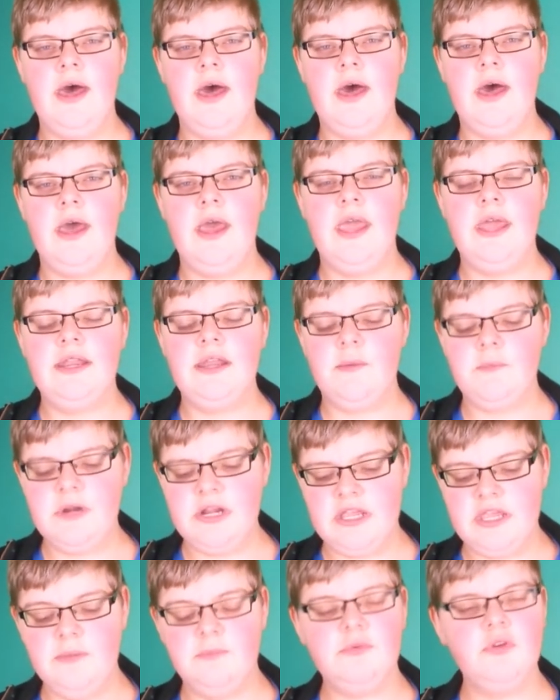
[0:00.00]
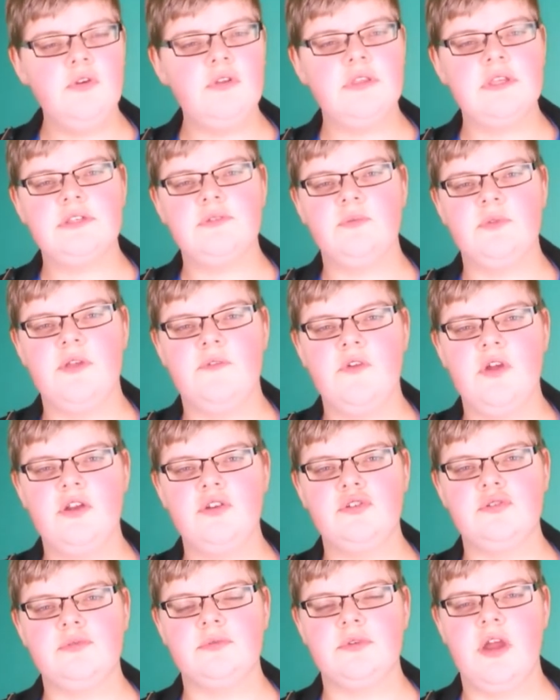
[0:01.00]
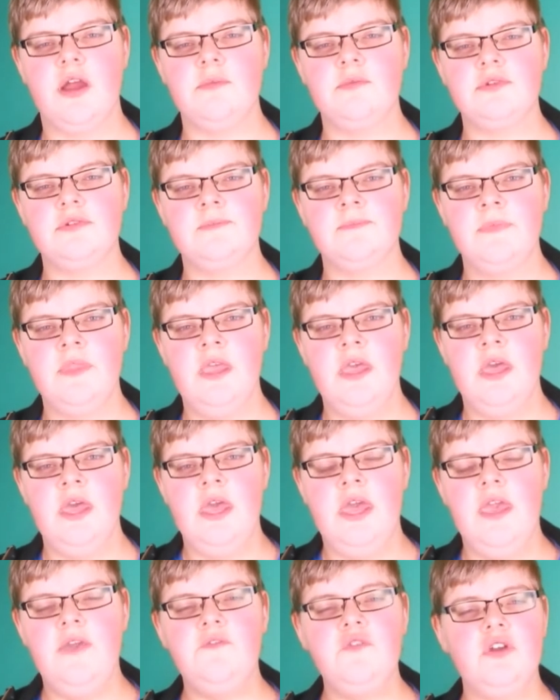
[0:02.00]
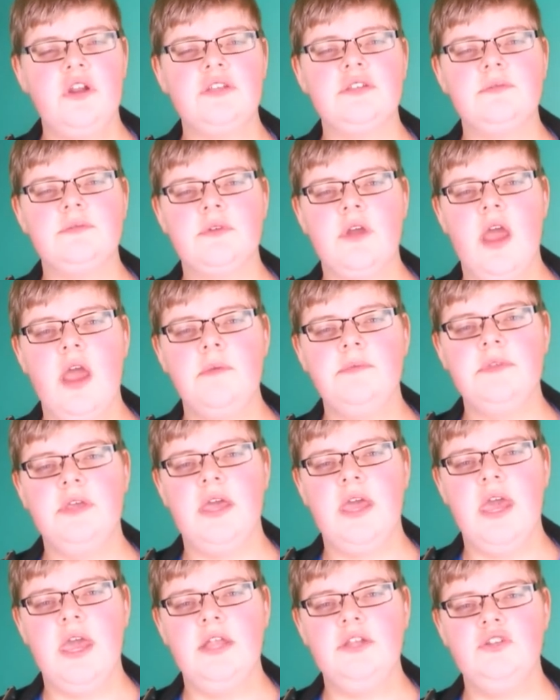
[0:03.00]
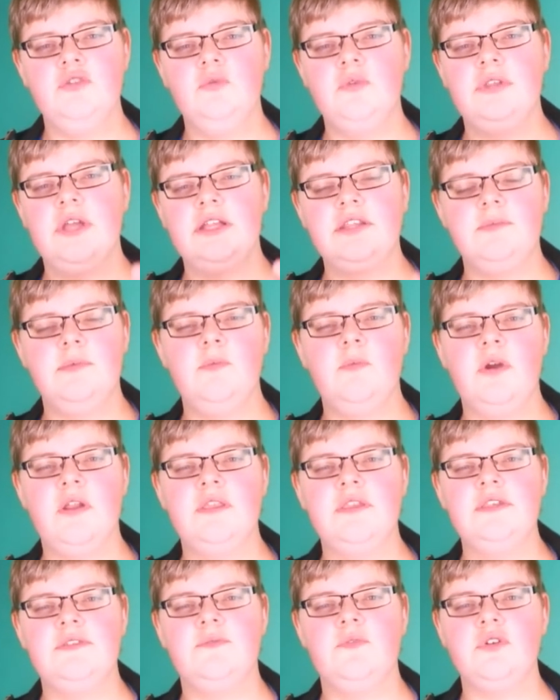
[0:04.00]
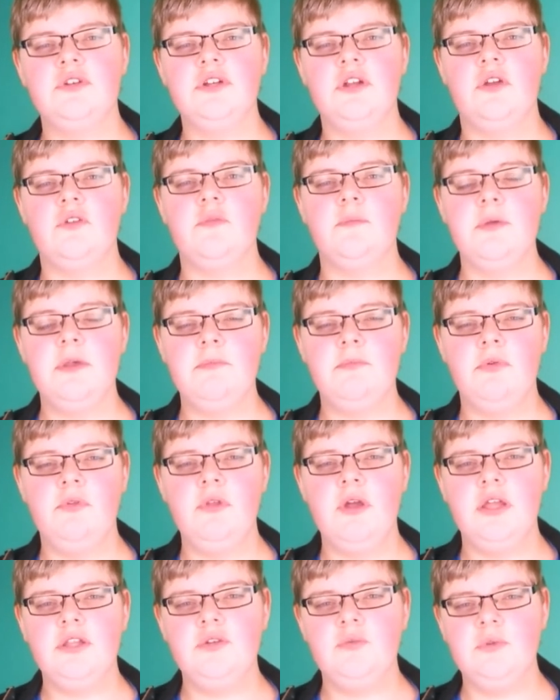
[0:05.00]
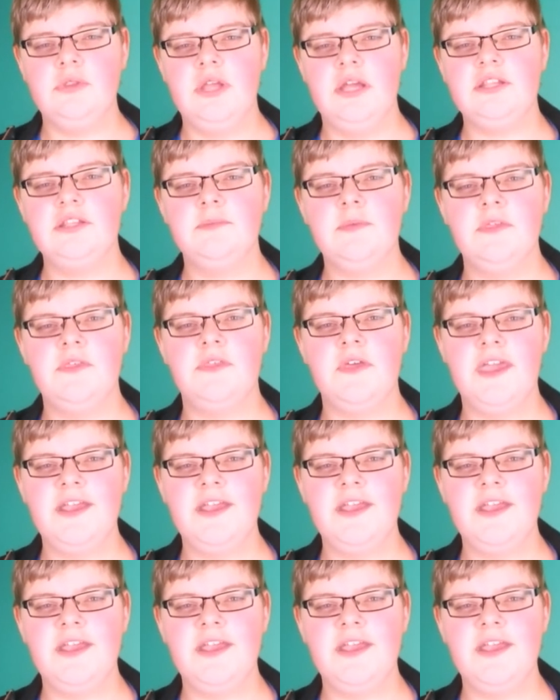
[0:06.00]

And I'm going to keep doing this with every 100 subscribers. If you're not subscribed and you would like to be one of these 1,400 people and you would like to be